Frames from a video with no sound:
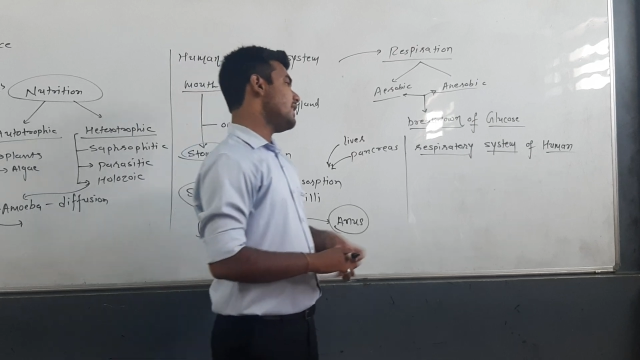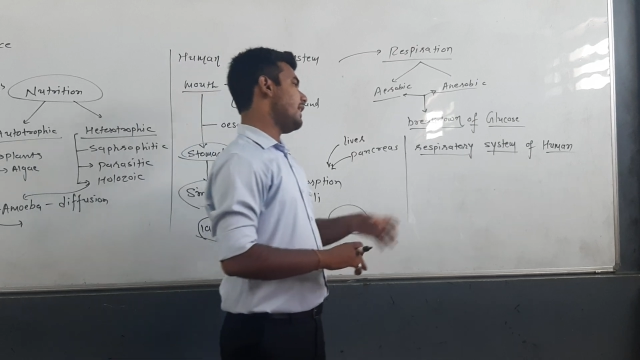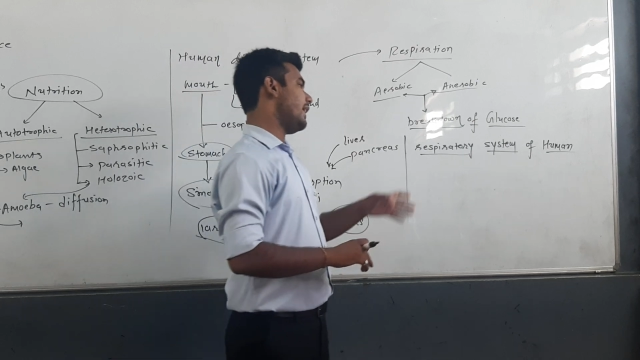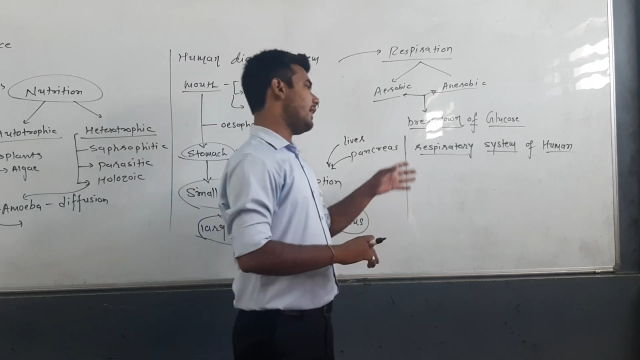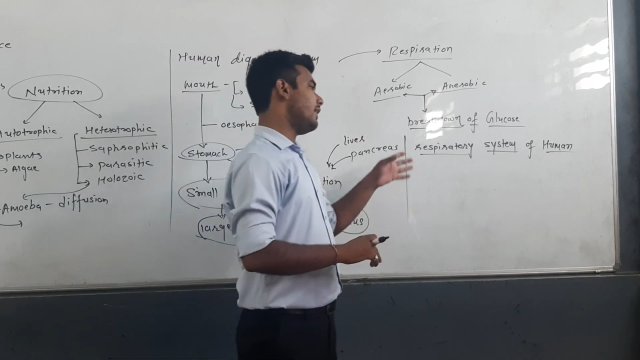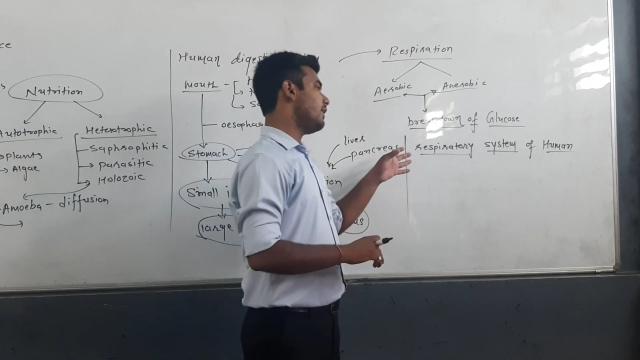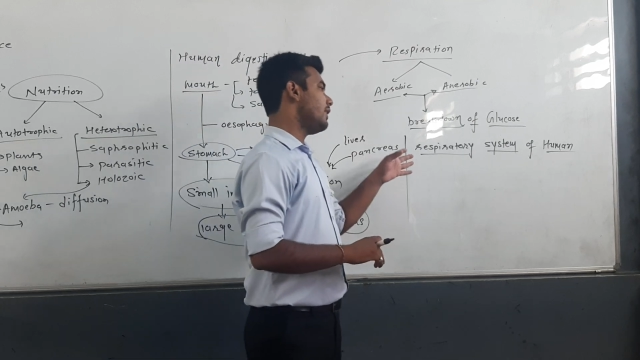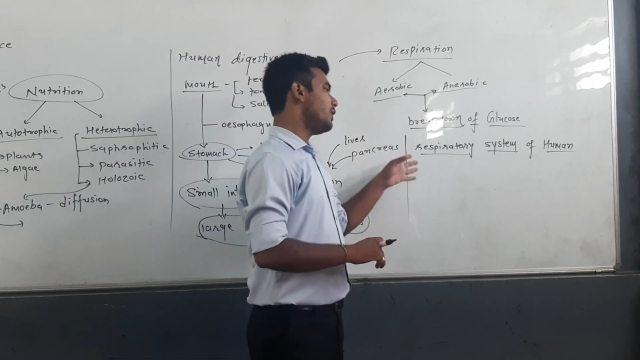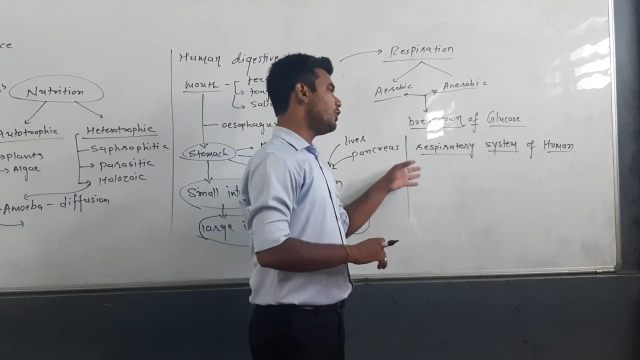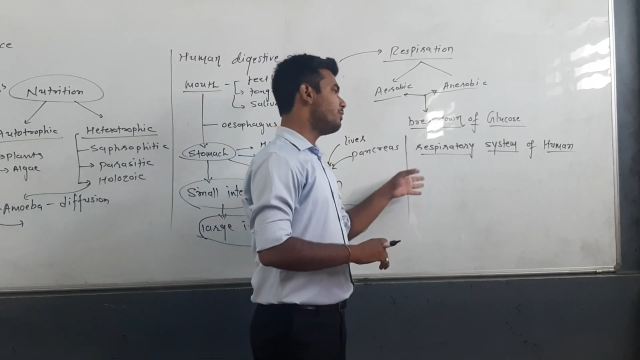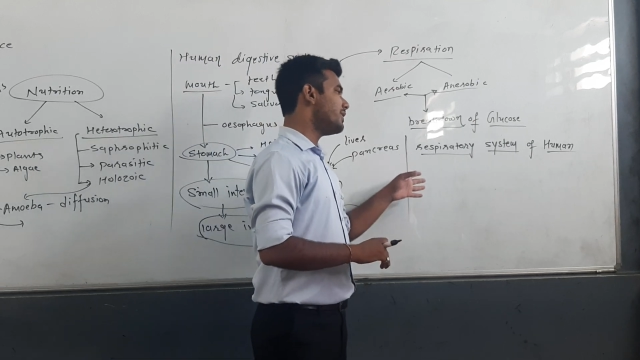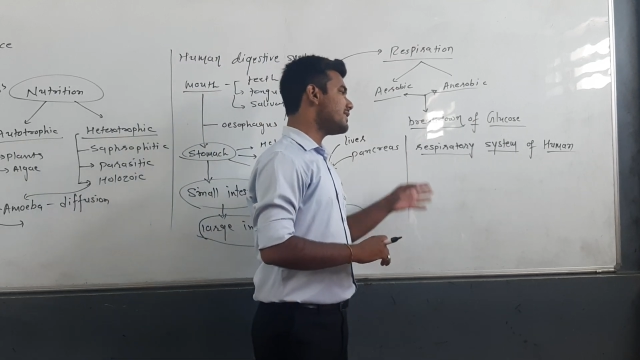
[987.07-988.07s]
in
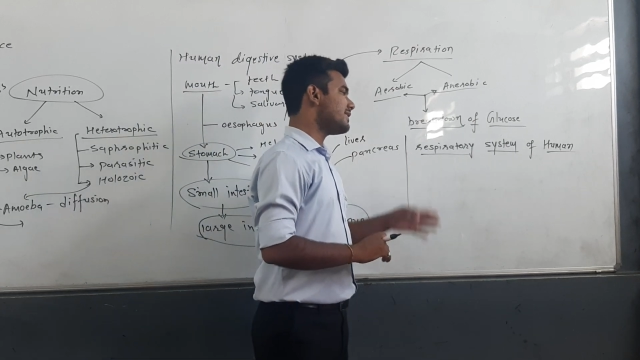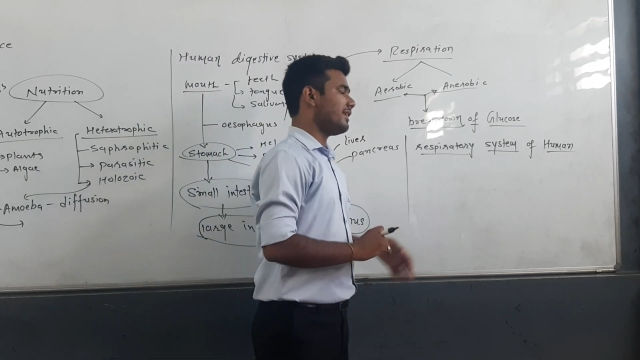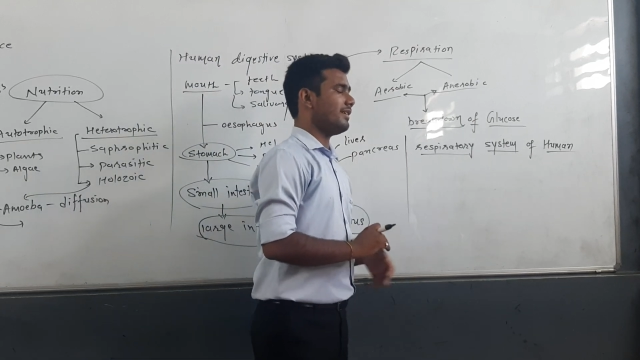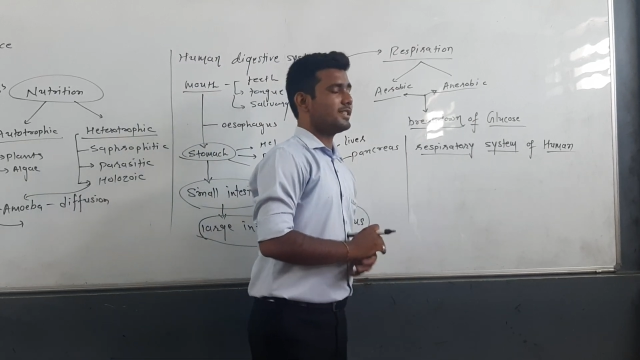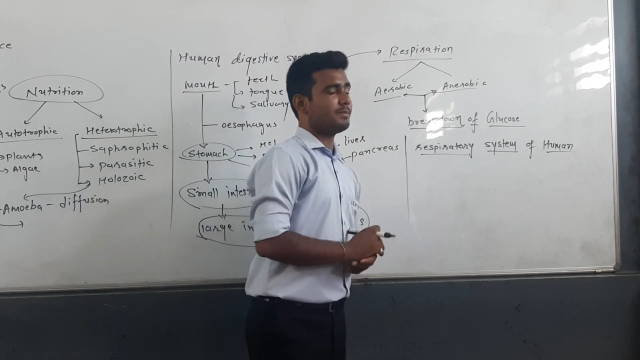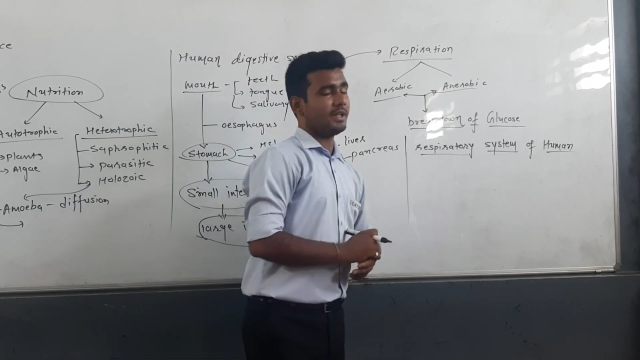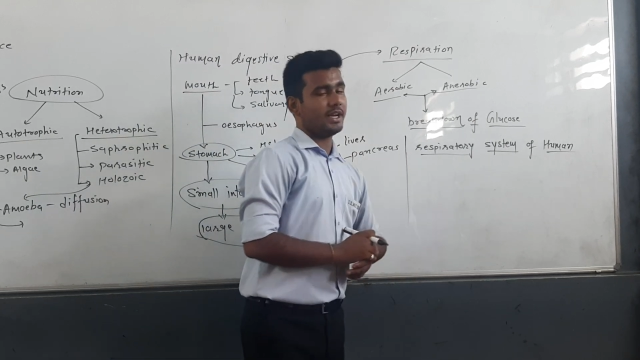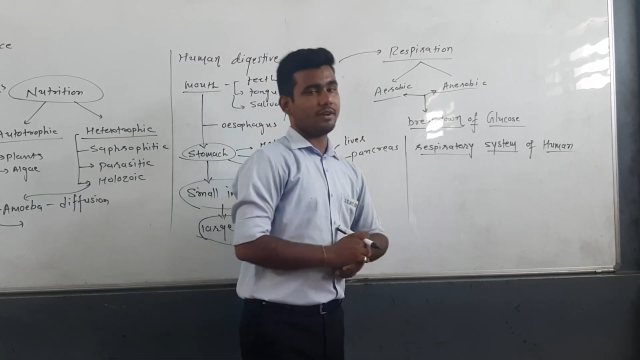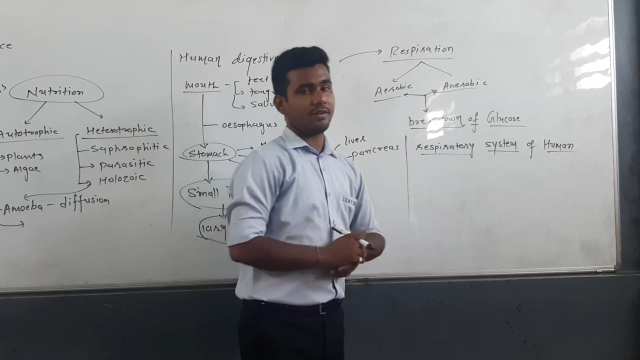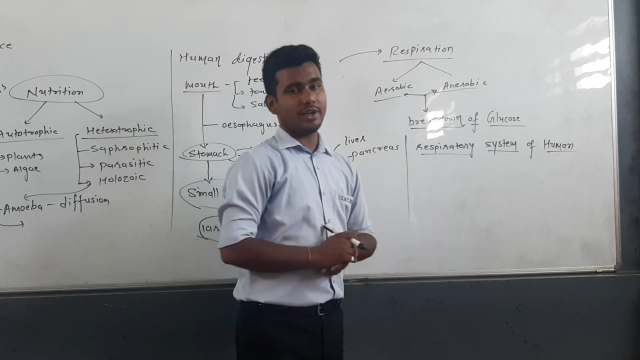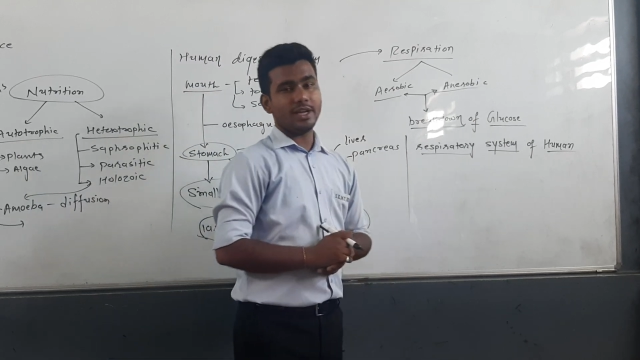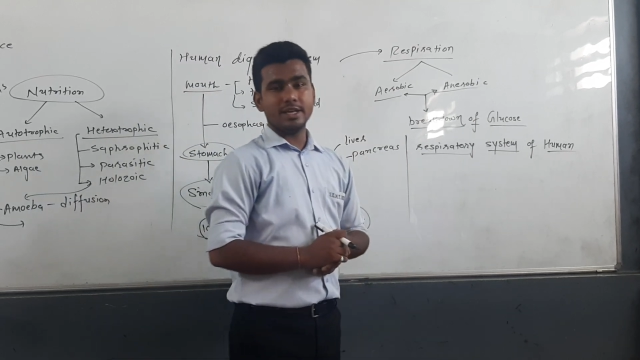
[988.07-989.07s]
humans
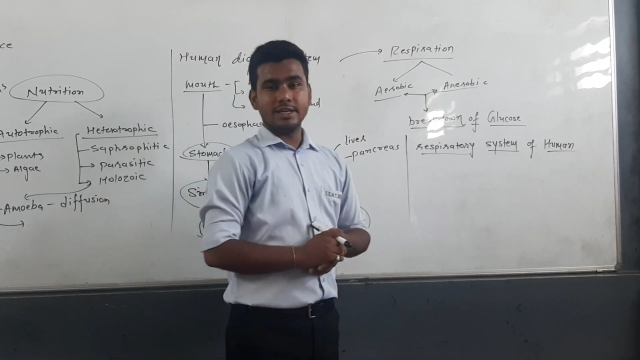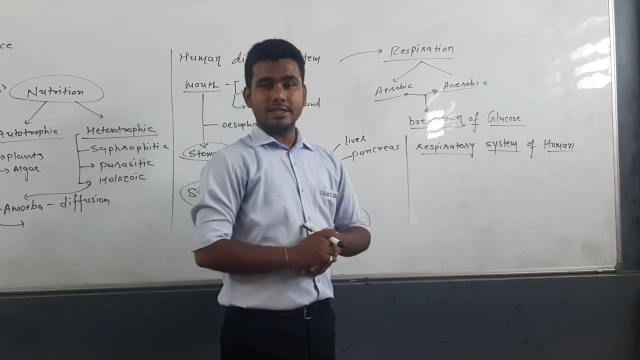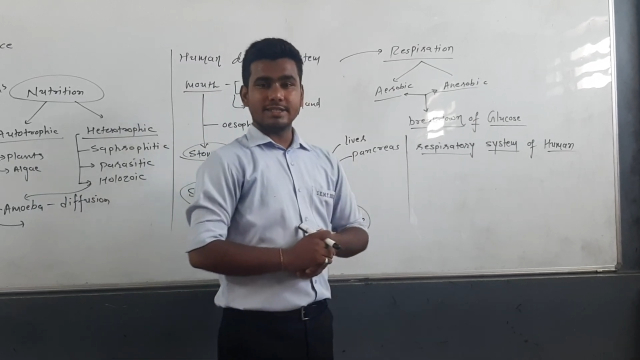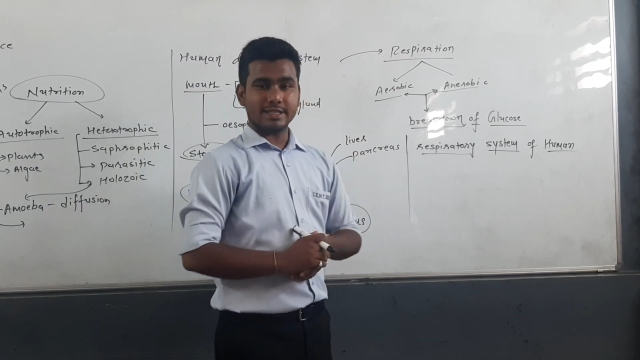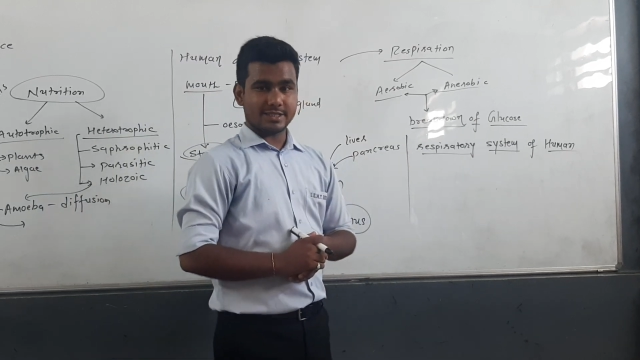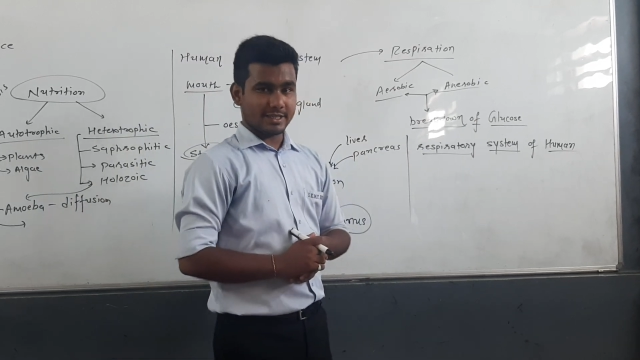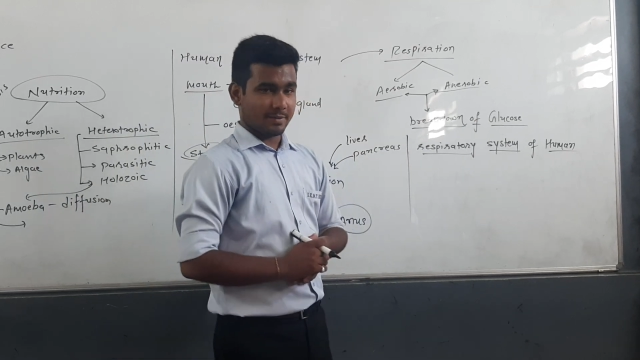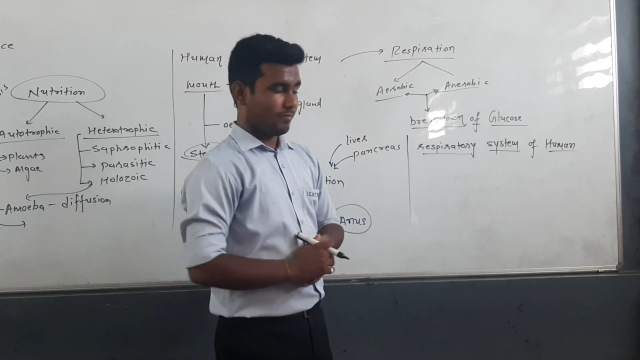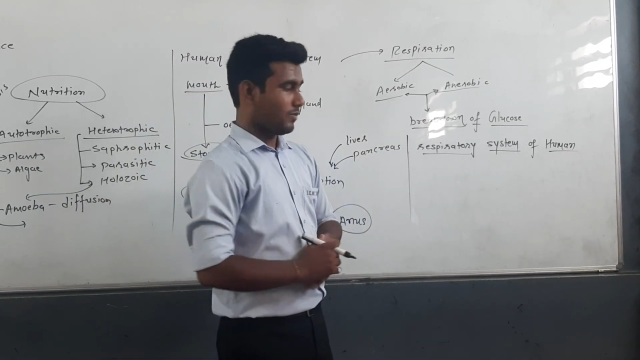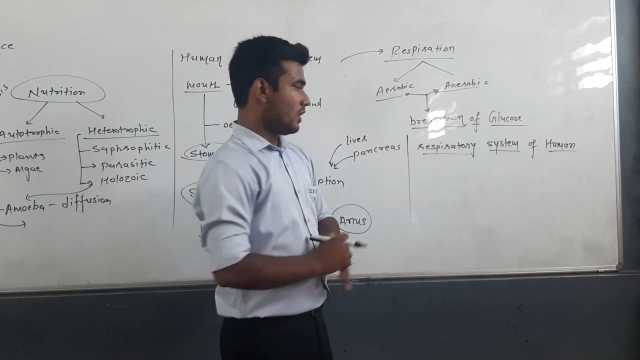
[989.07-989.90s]
respiratory system.